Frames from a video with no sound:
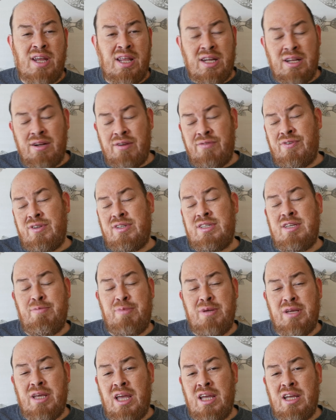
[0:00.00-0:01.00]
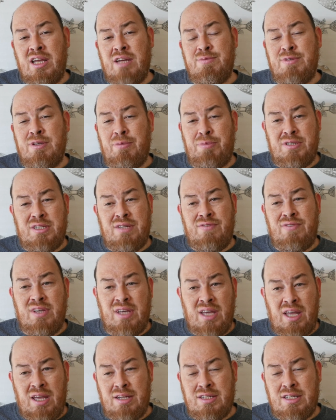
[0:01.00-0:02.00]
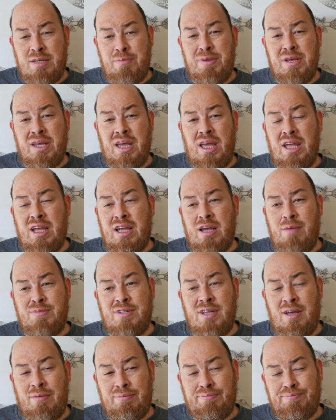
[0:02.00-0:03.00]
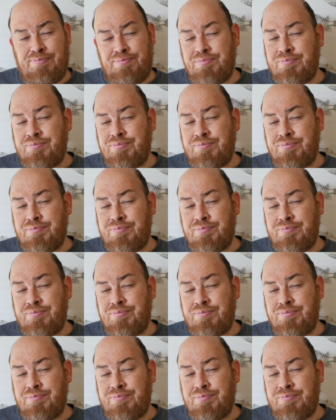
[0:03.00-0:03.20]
And then if a TPK comes up, a TPK, a TPK comes up.